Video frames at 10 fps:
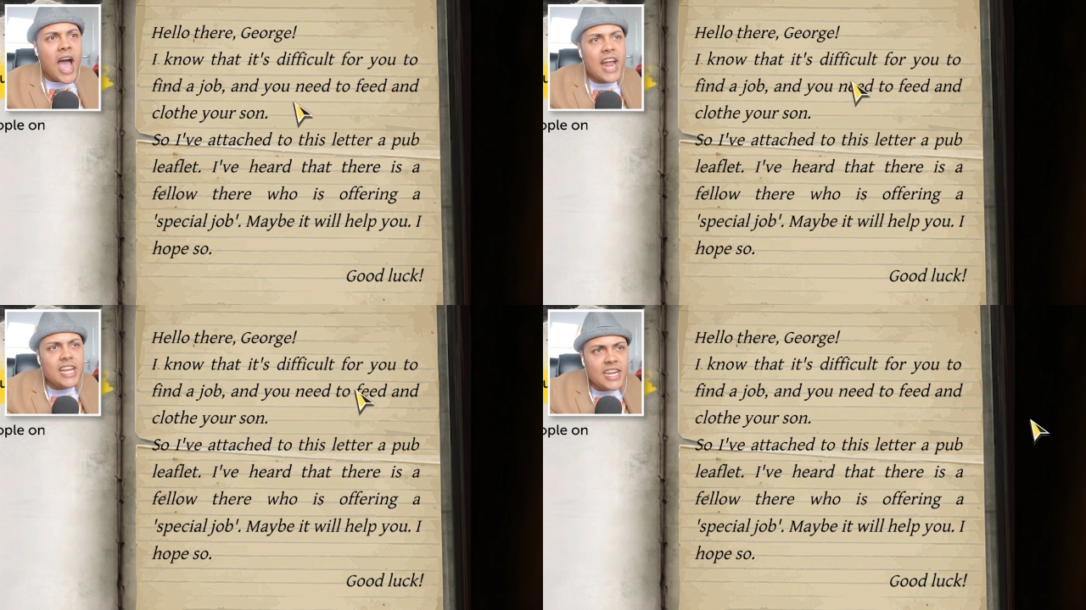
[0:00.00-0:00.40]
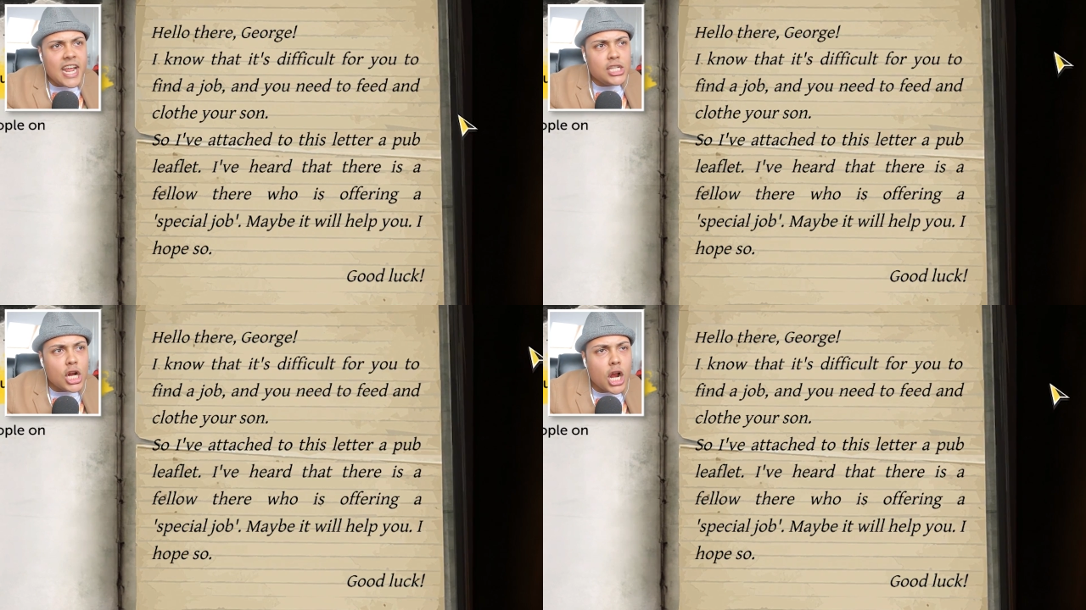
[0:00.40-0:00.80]
and you
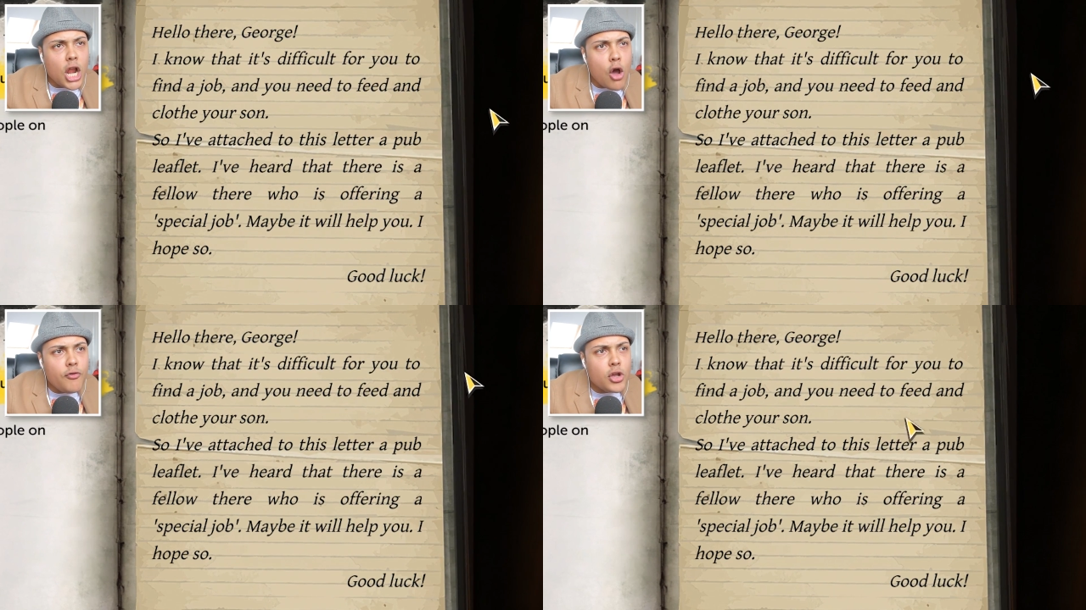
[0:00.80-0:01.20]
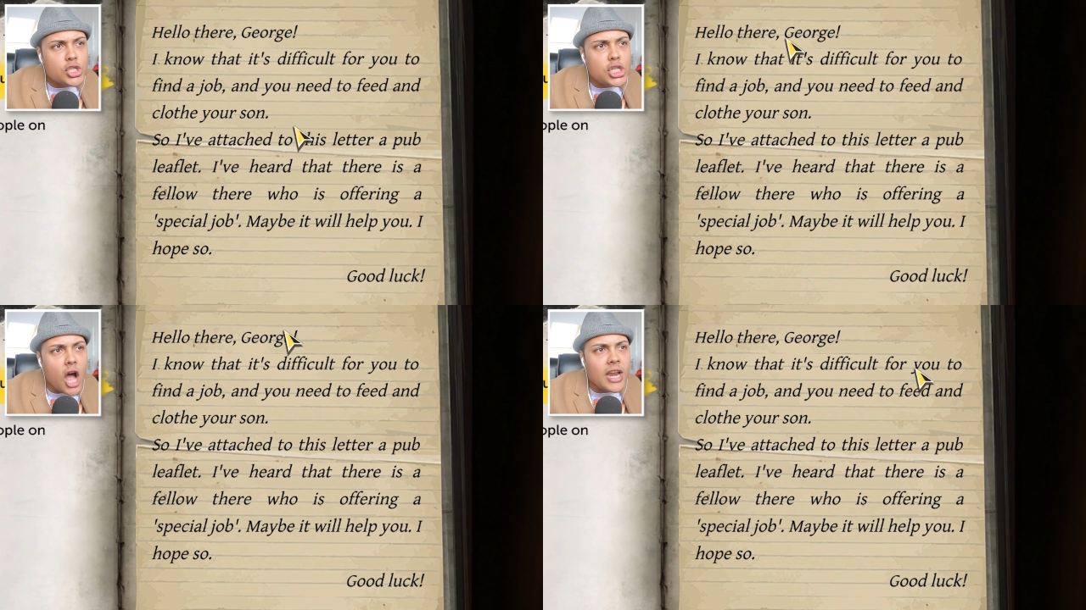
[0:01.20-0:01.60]
need to clothe your
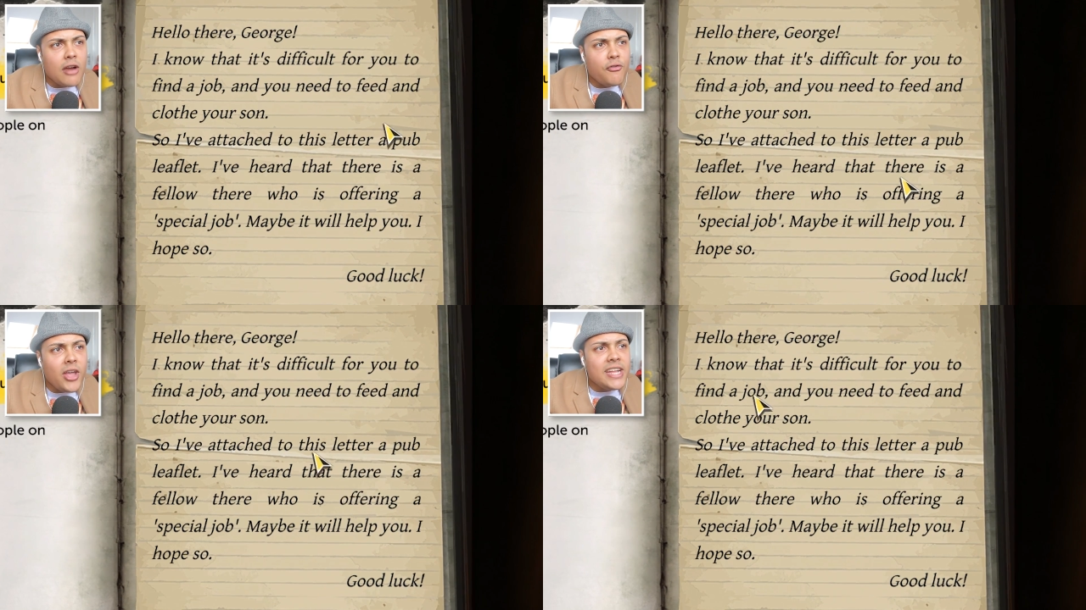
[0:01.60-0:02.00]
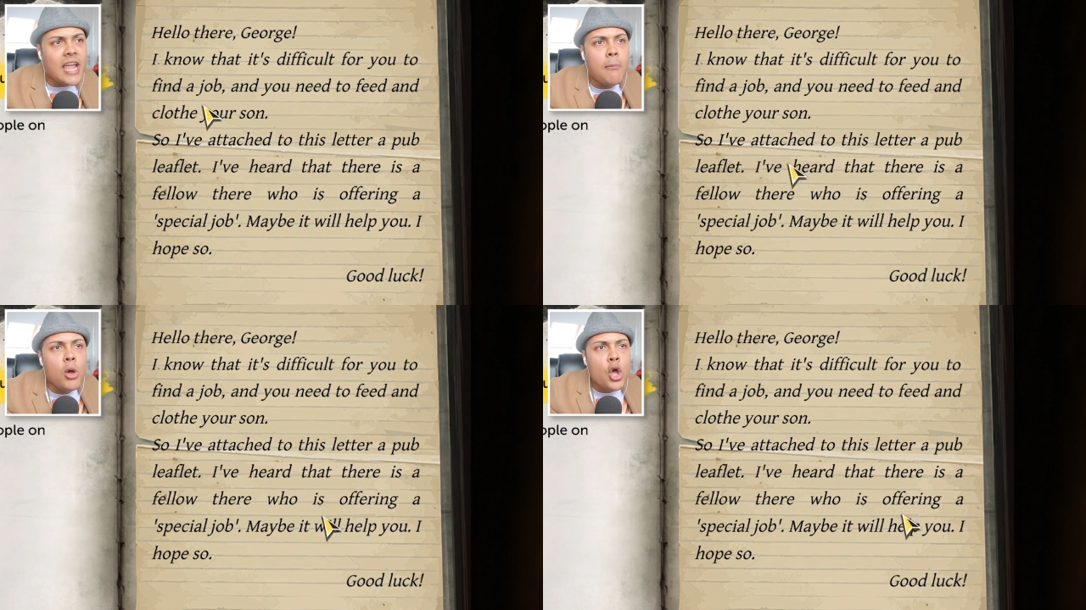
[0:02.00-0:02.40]
son and feed
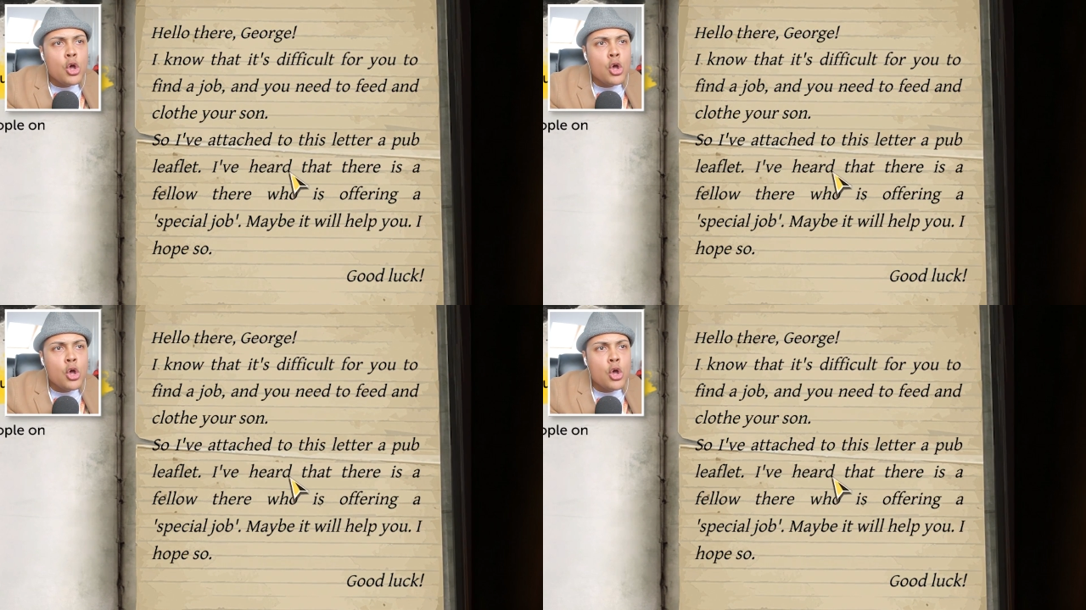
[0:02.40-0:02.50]
him.